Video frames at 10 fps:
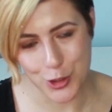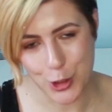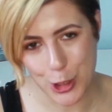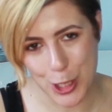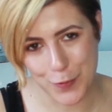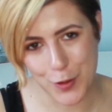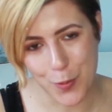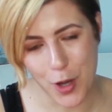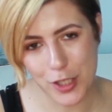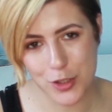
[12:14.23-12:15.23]
So if
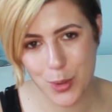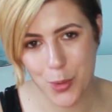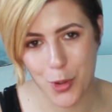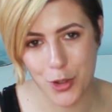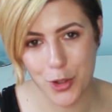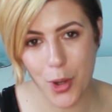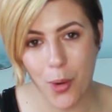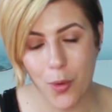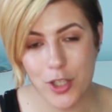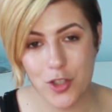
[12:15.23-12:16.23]
you want to
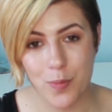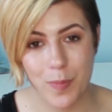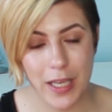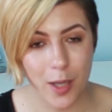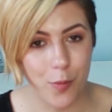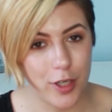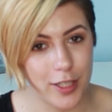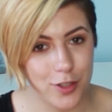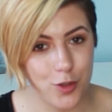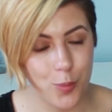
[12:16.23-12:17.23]
know which makeup
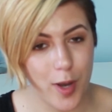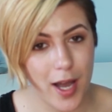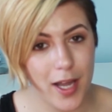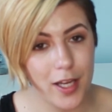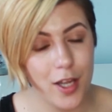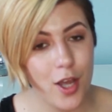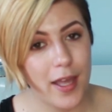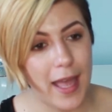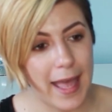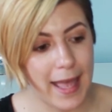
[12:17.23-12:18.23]
products to buy
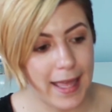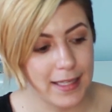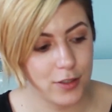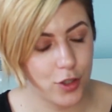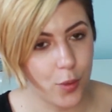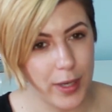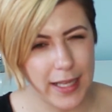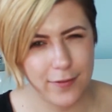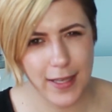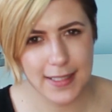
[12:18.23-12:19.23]
and you don't want
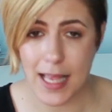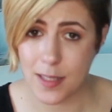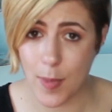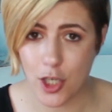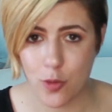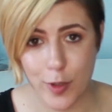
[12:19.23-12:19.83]
to invest as much,